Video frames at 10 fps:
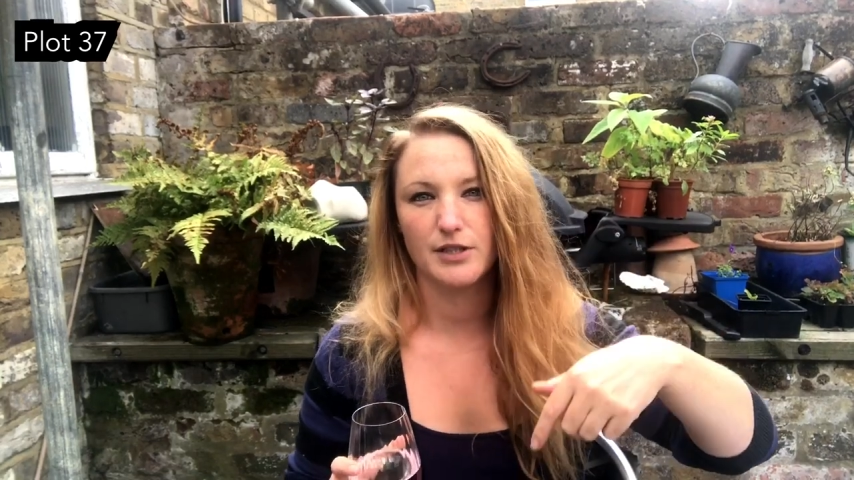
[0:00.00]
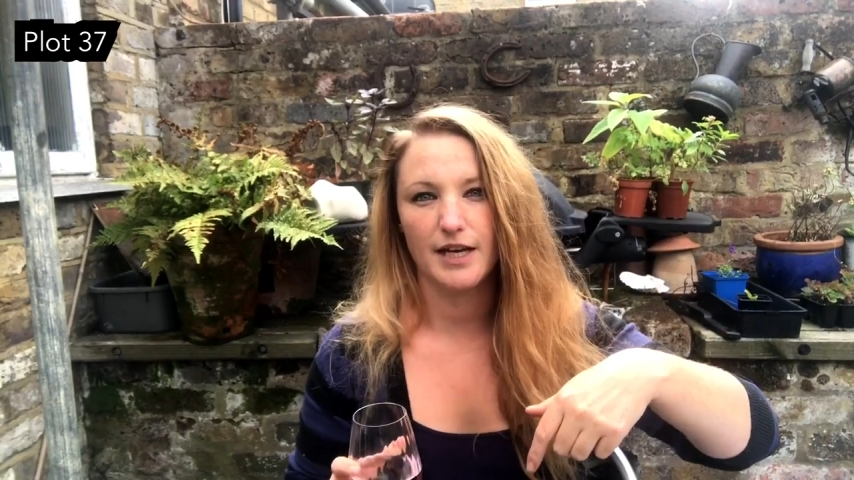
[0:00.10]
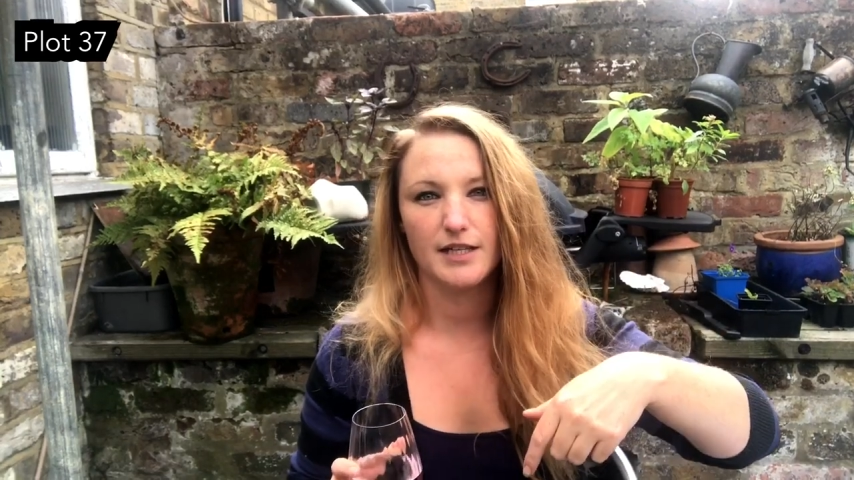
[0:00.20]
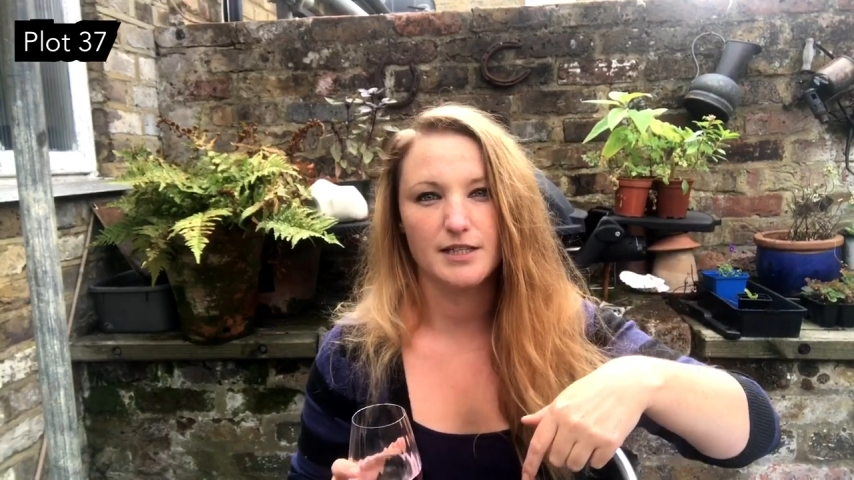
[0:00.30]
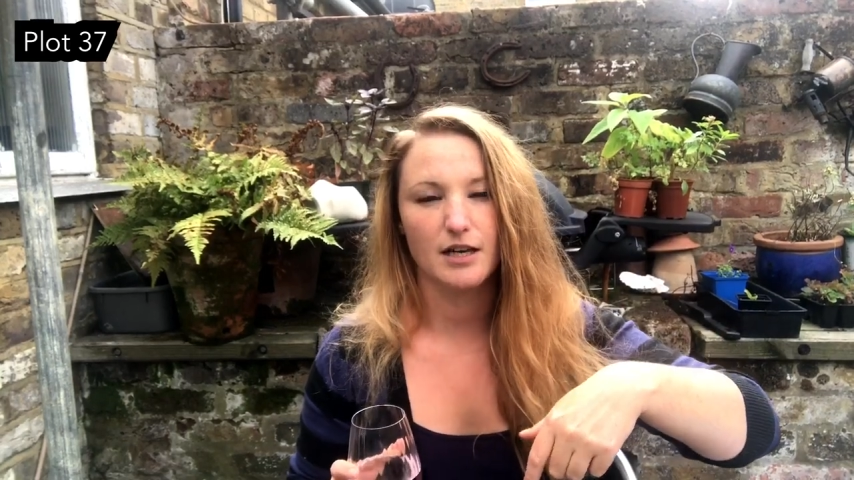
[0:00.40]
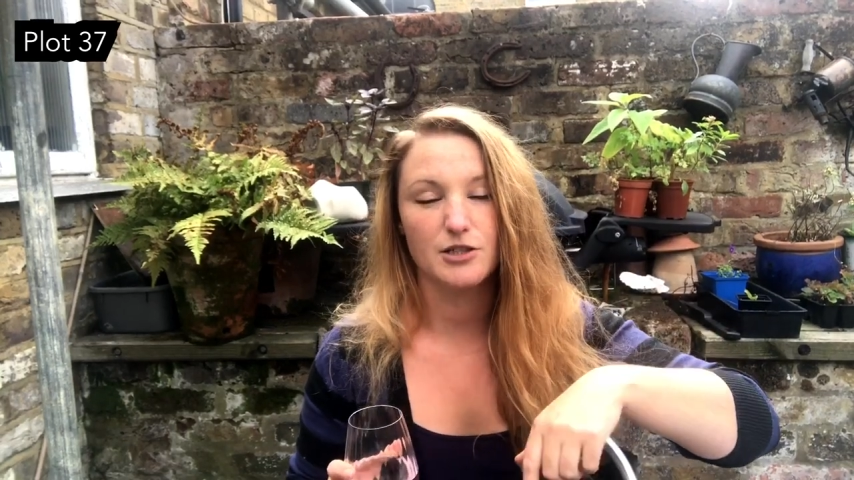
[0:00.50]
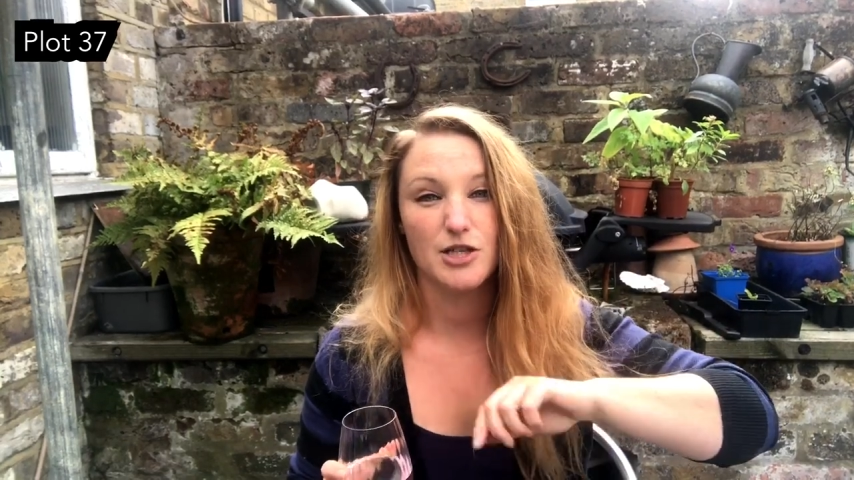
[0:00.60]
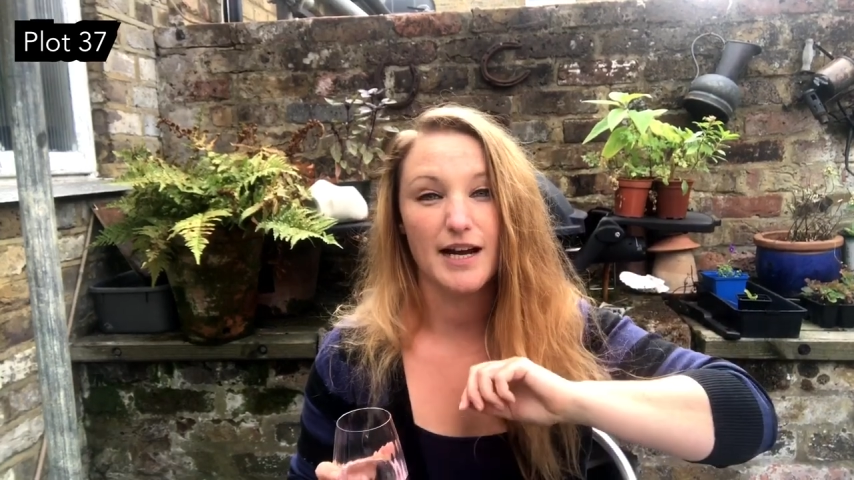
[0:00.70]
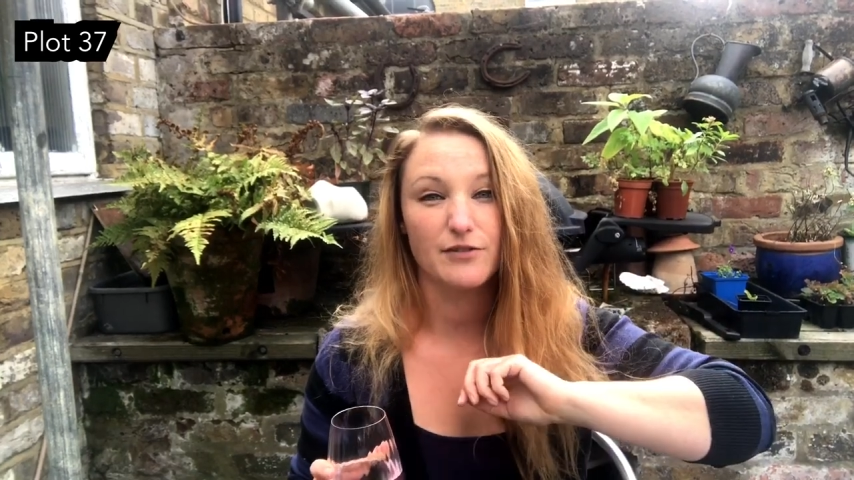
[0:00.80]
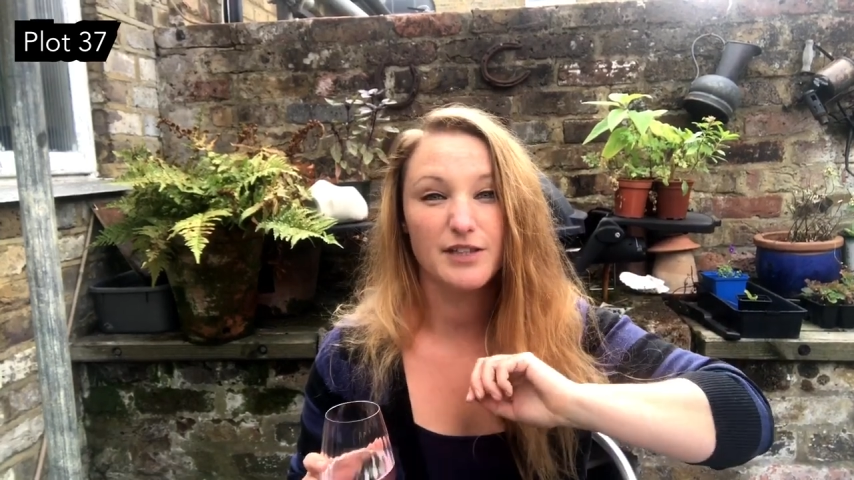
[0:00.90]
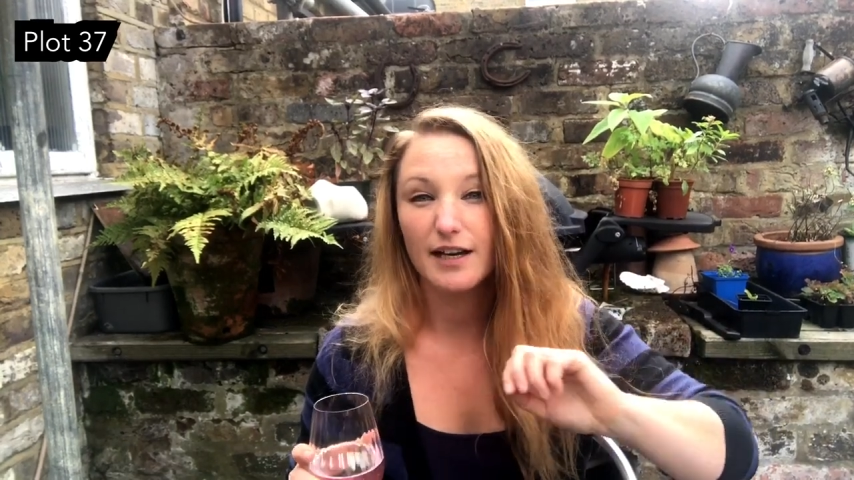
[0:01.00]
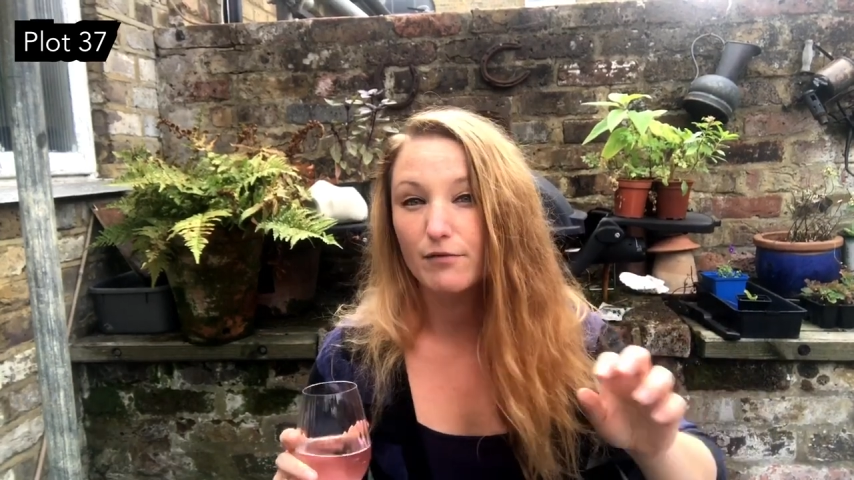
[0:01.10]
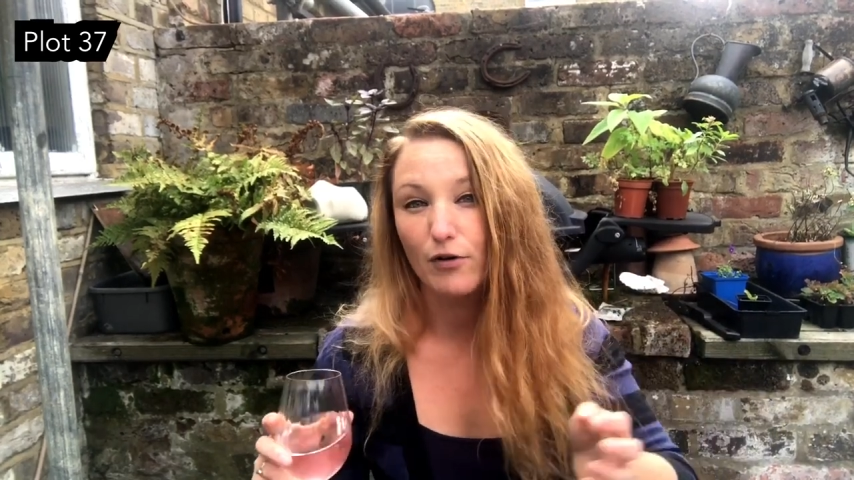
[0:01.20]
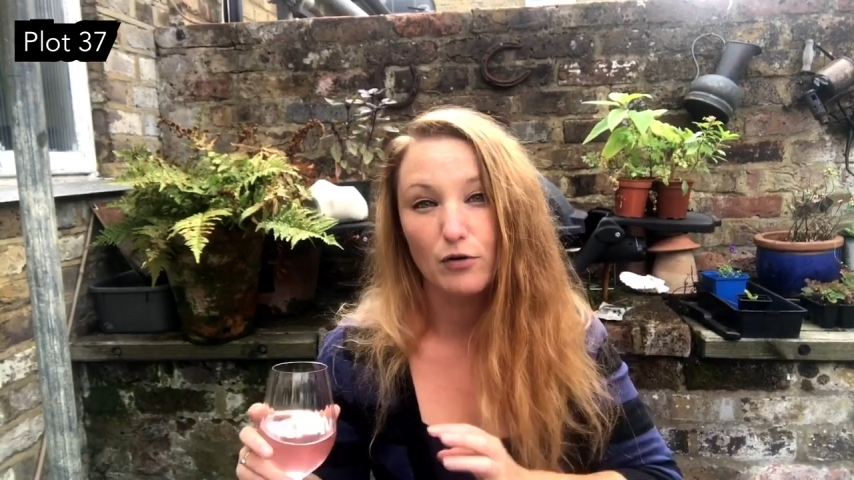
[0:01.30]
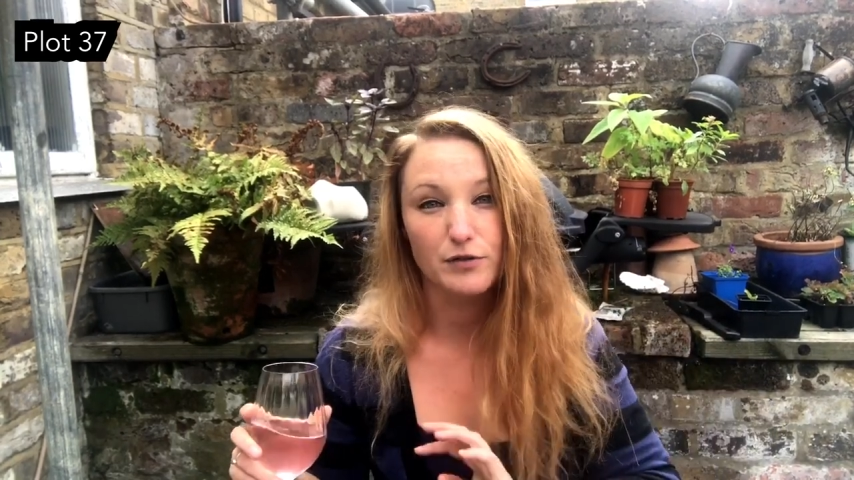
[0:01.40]
get in touch and how to get
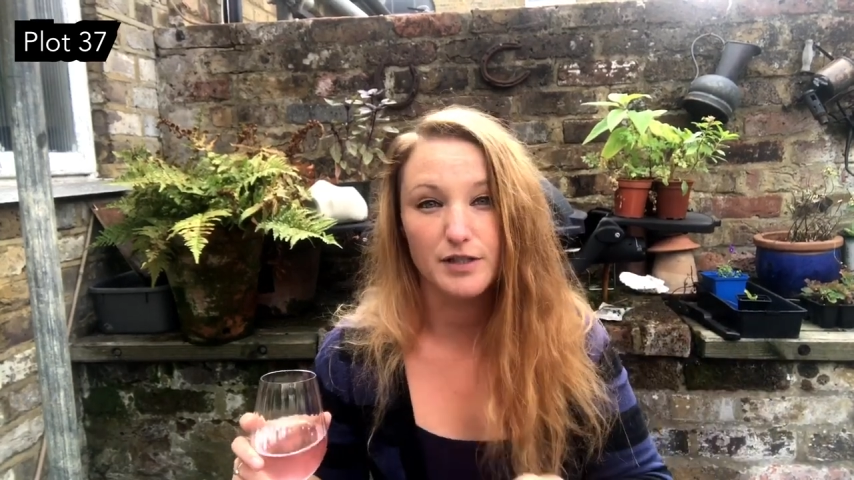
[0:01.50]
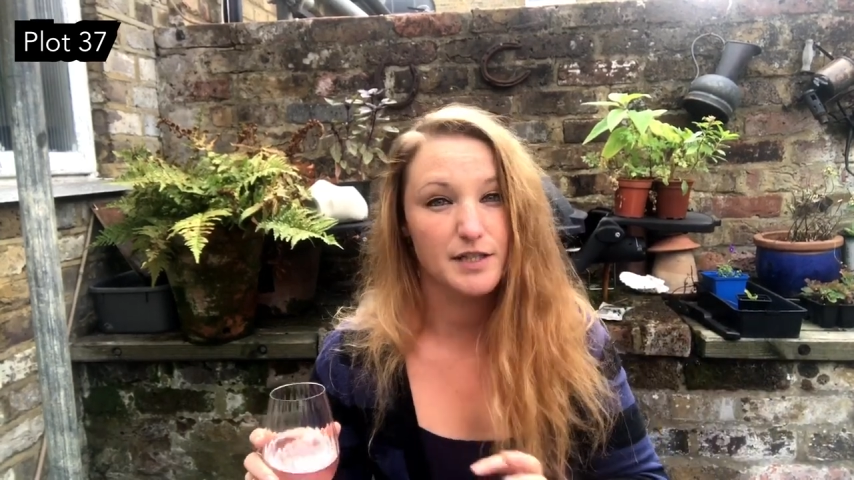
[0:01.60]
involved in